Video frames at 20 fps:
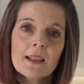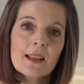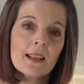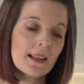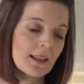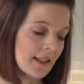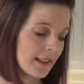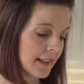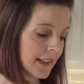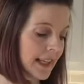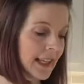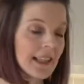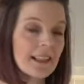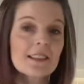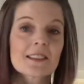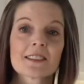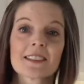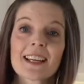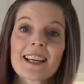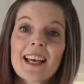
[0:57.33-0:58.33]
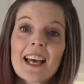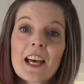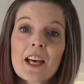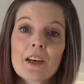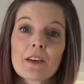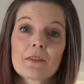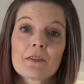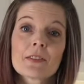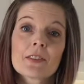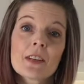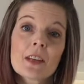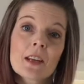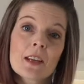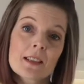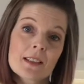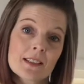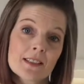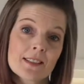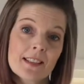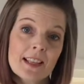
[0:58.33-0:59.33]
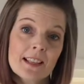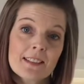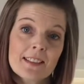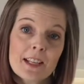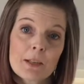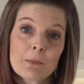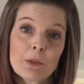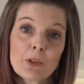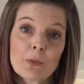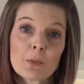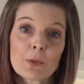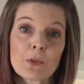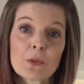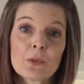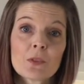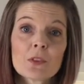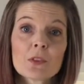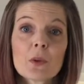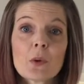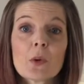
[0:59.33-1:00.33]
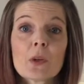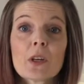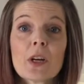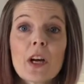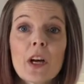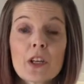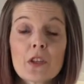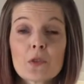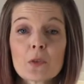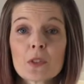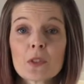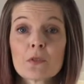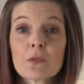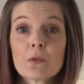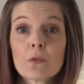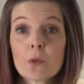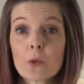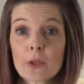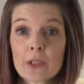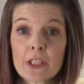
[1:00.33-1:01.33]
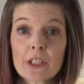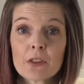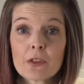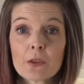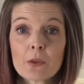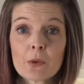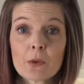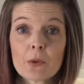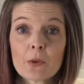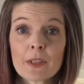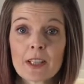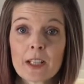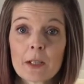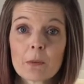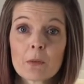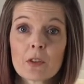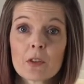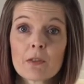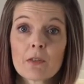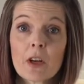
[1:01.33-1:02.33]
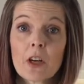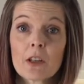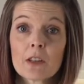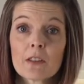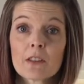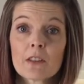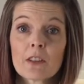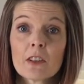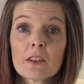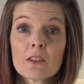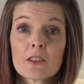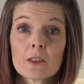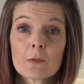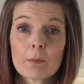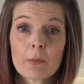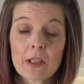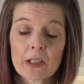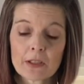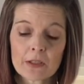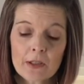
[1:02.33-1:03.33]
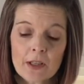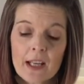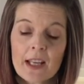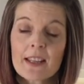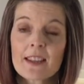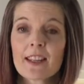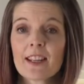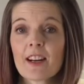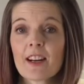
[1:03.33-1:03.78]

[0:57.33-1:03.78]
Next, I have 10 tablespoons or 142 grams of unsalted butter that I've